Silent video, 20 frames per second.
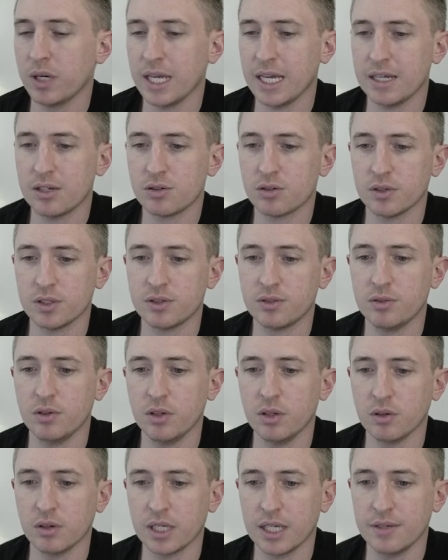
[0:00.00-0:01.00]
Android
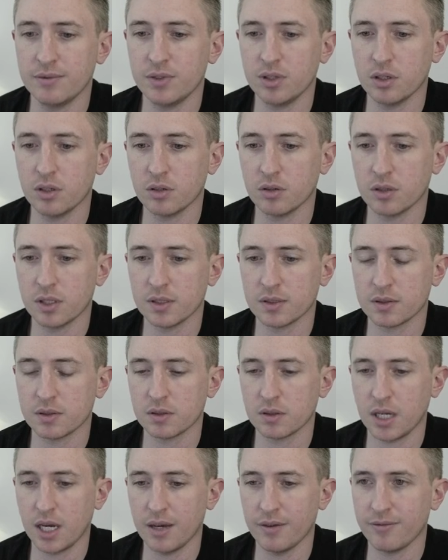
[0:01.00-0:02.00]
Studio gives you
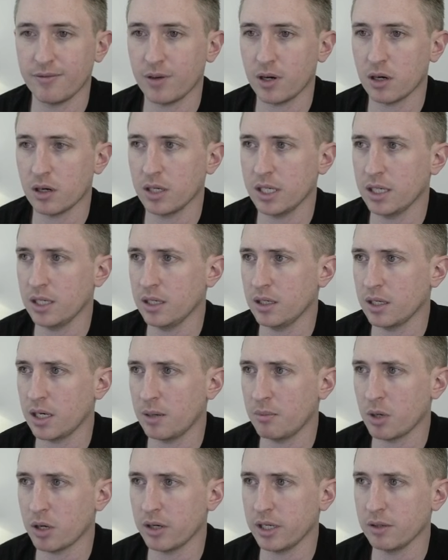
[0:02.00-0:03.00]
is I'm
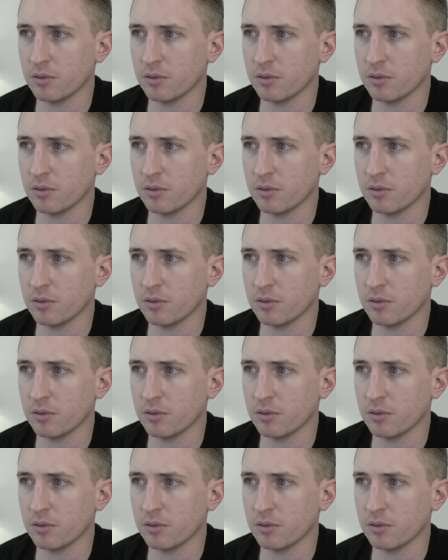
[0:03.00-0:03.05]
already